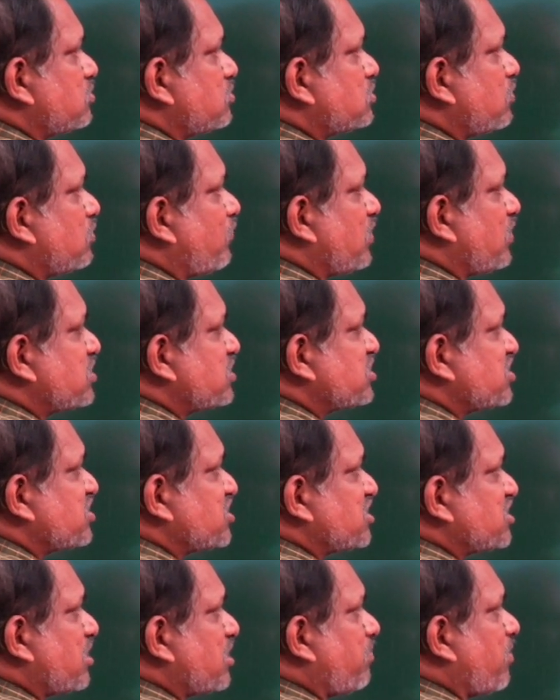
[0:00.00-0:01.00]
So first
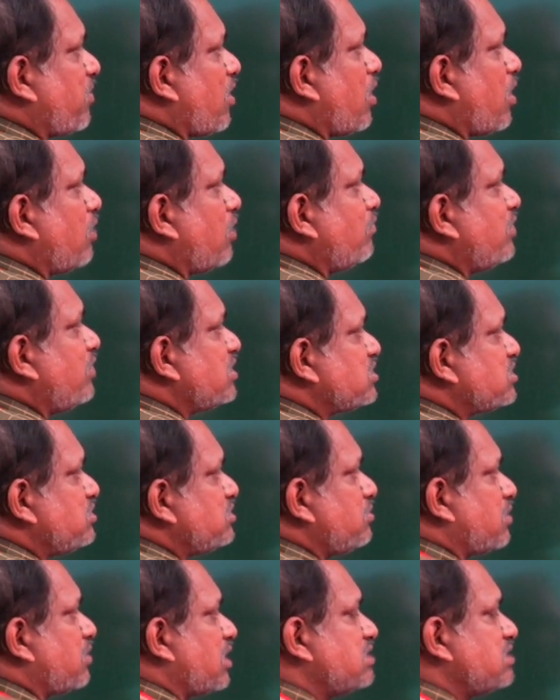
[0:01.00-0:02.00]
step, always
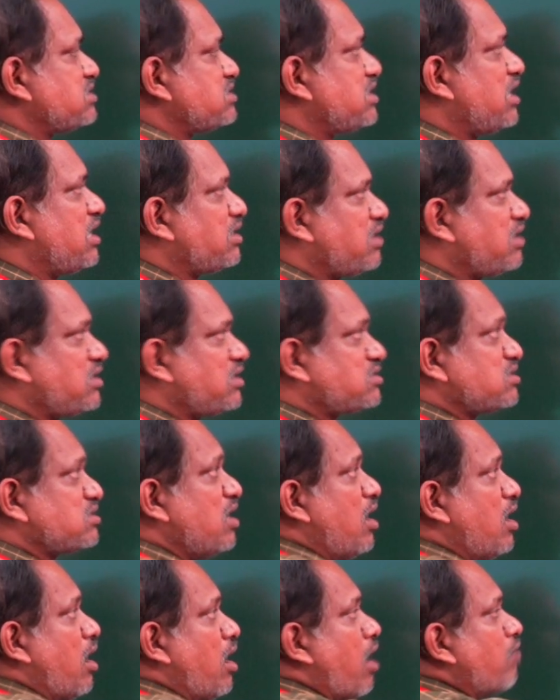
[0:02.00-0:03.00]
you consider that
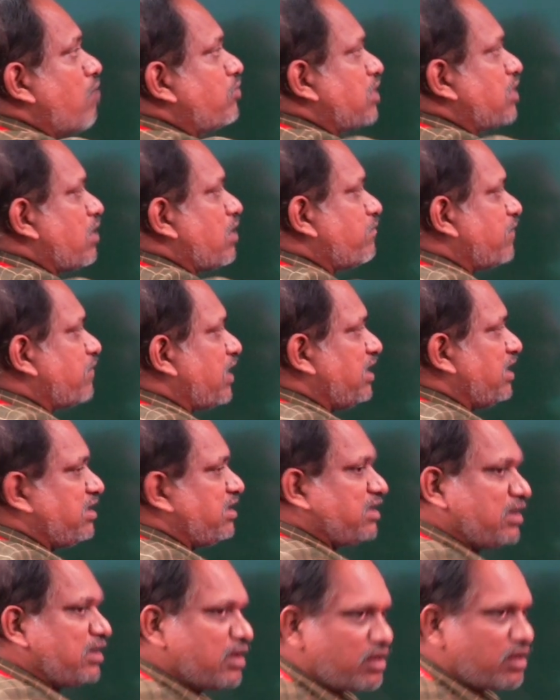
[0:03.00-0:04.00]
out of
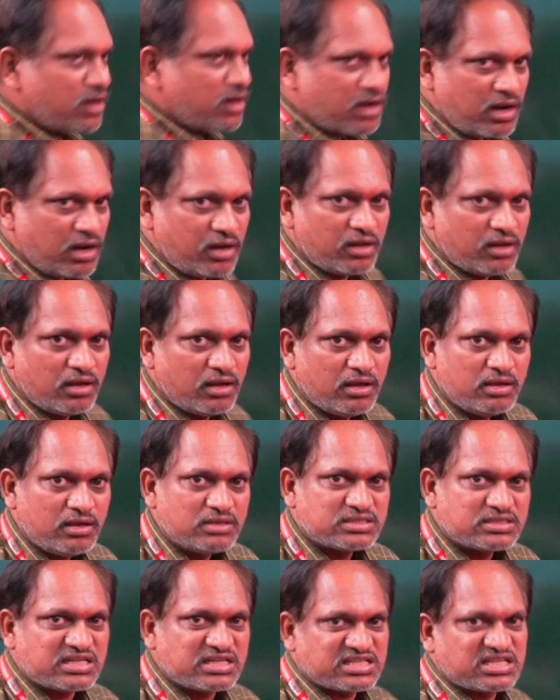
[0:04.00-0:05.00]
1900,
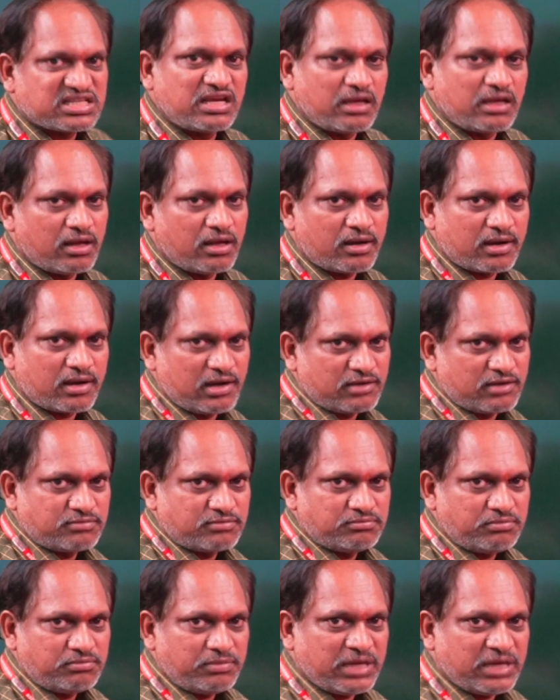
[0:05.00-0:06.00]

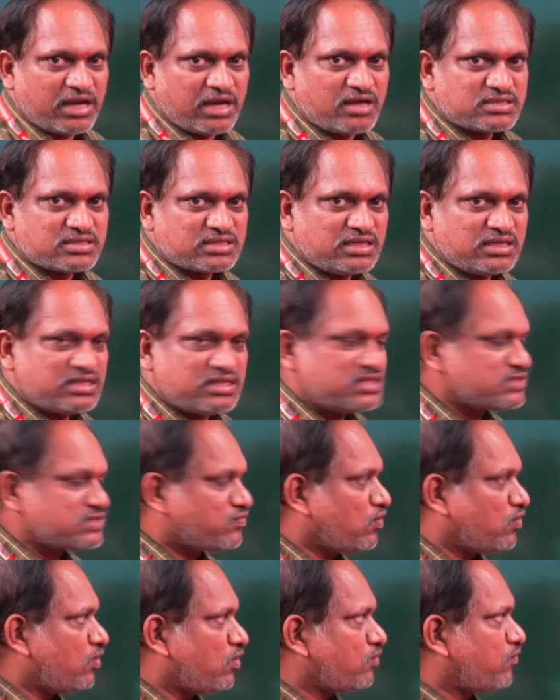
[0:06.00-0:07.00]
1600, because it is
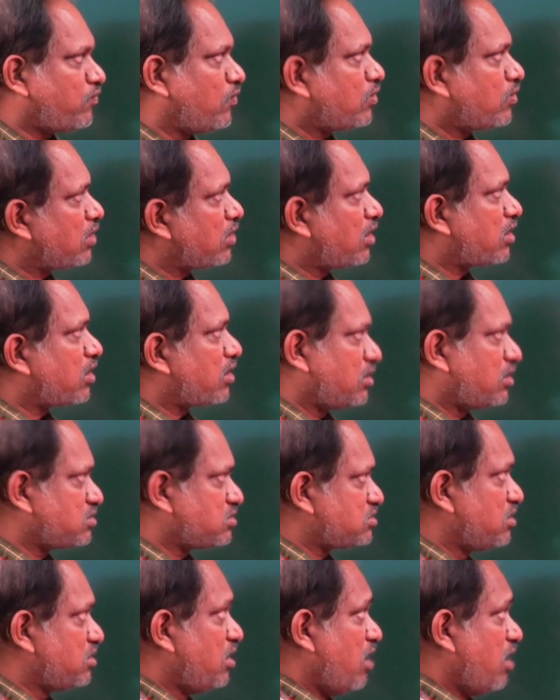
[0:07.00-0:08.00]
4
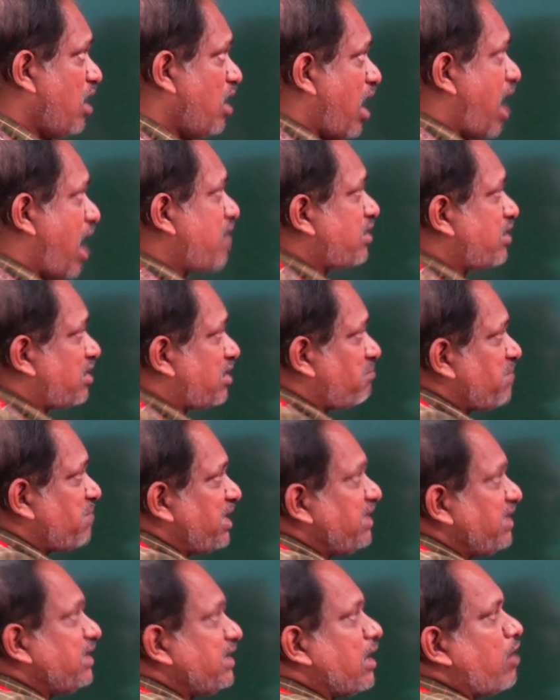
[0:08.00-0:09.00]
400s. And
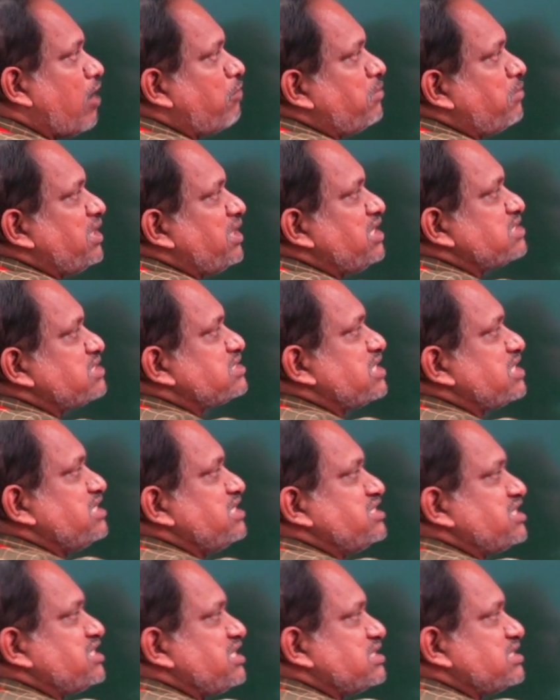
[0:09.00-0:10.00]
remaining how many
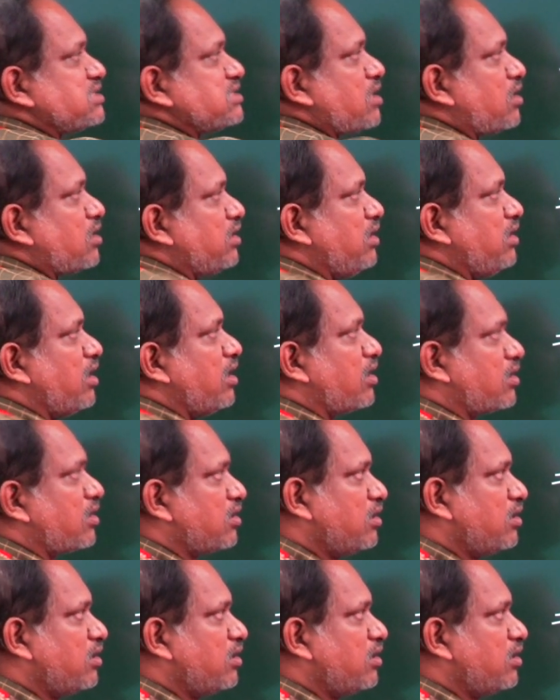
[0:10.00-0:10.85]
centuries are here?